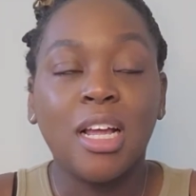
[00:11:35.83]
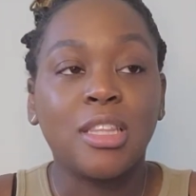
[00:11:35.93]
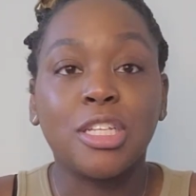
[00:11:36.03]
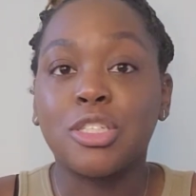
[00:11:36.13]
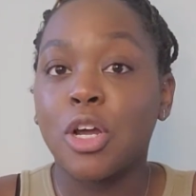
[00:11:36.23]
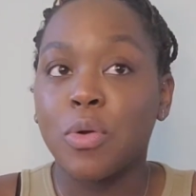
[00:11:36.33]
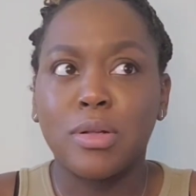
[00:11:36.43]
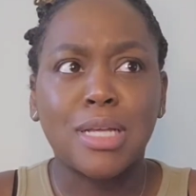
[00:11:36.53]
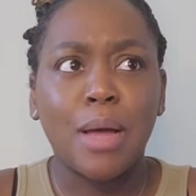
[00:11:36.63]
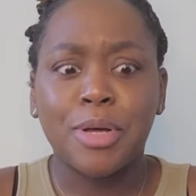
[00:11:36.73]
the turnaround
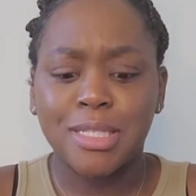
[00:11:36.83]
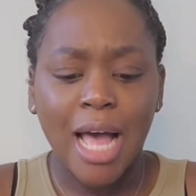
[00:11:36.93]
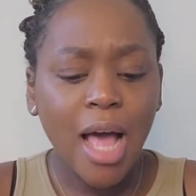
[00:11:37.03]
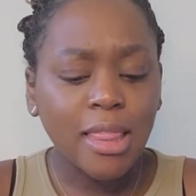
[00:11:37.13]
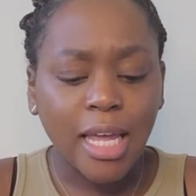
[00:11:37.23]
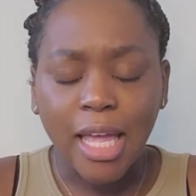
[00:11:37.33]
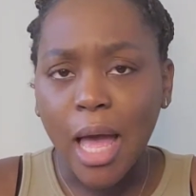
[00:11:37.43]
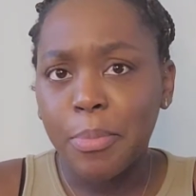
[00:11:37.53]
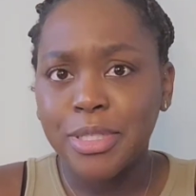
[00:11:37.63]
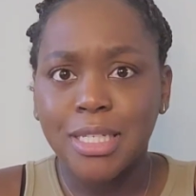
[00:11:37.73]
time, because it
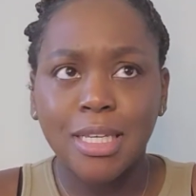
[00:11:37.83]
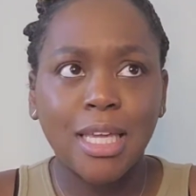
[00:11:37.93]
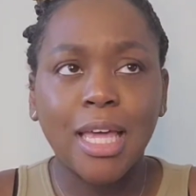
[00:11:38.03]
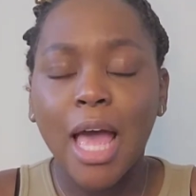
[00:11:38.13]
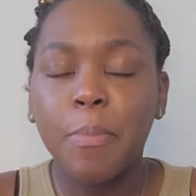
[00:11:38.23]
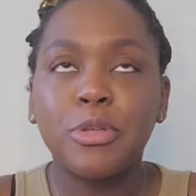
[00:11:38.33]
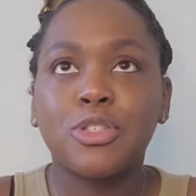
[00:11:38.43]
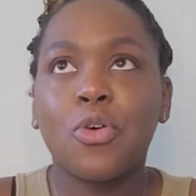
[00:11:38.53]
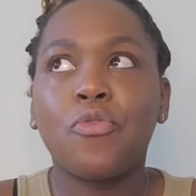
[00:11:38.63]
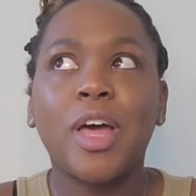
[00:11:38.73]
happened
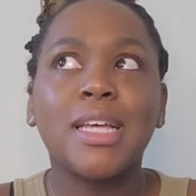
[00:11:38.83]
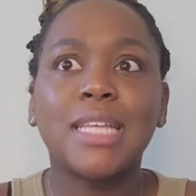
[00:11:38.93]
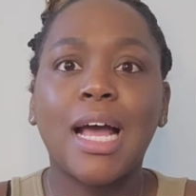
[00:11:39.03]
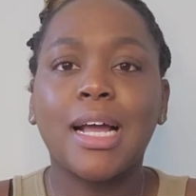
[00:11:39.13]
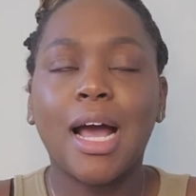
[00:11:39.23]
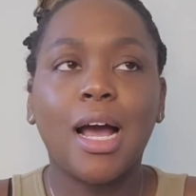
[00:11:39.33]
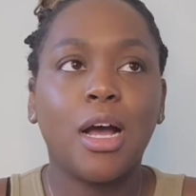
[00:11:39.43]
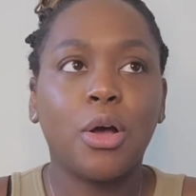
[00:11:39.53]
so fast. I got